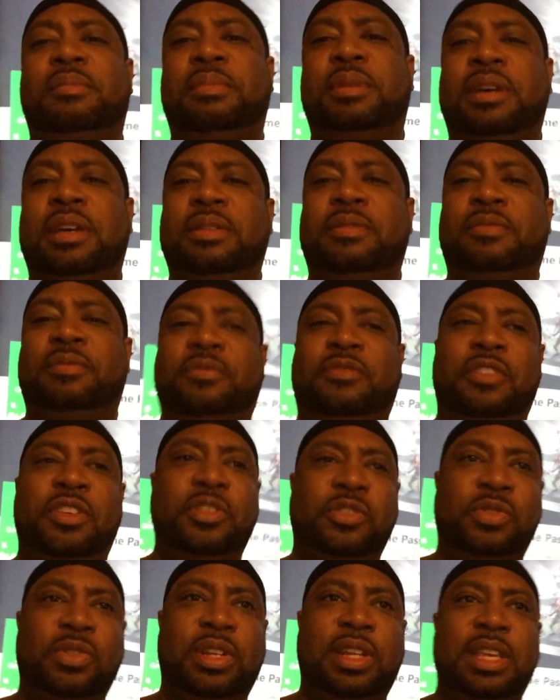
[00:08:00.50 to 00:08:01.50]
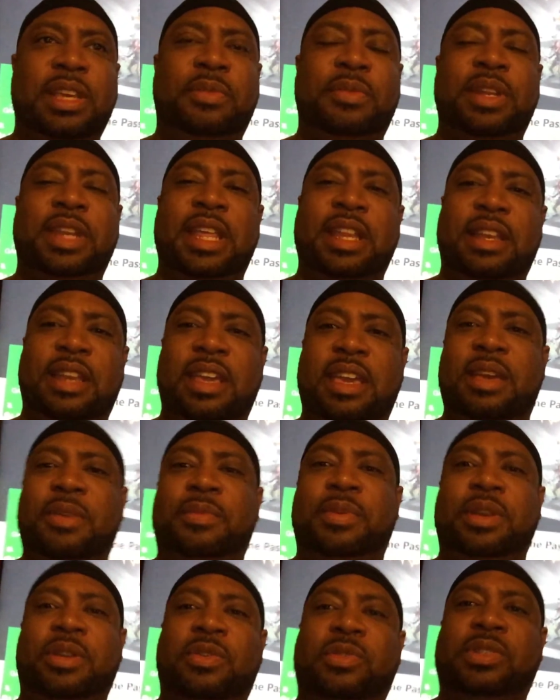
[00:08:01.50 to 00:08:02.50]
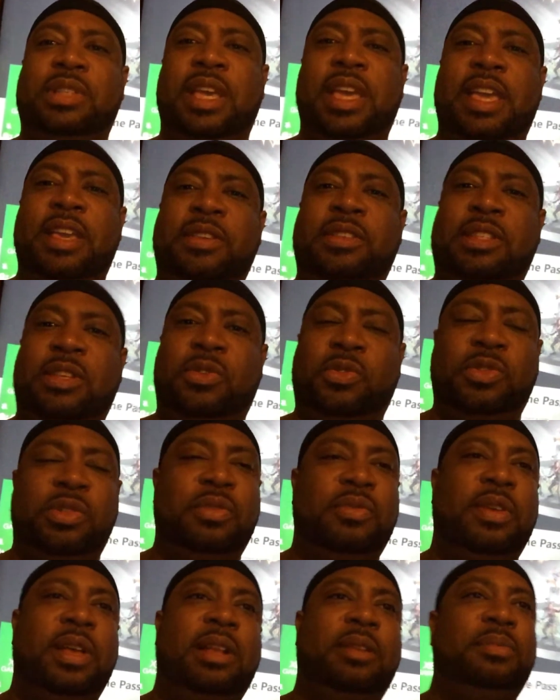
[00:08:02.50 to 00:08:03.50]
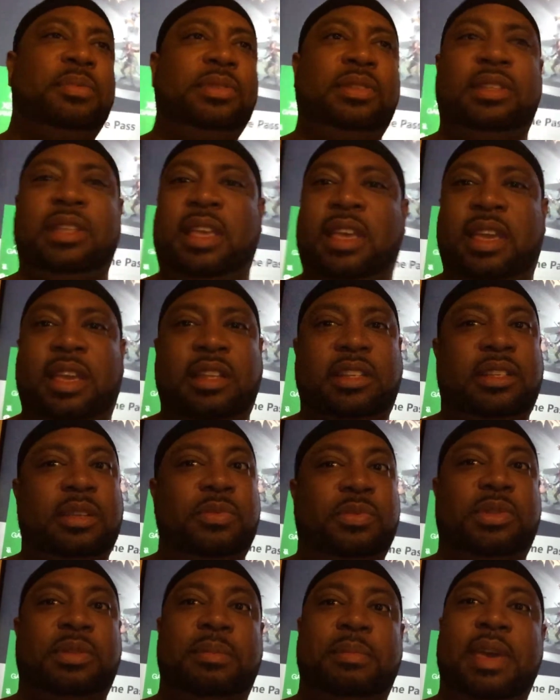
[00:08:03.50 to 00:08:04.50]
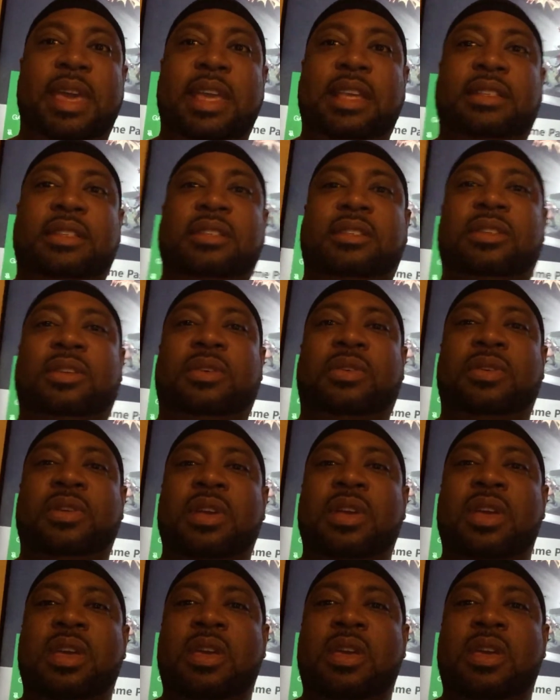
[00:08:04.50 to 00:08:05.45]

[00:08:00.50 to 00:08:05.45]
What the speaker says: But visually, what they did with those games, those developers, shit was amazing. So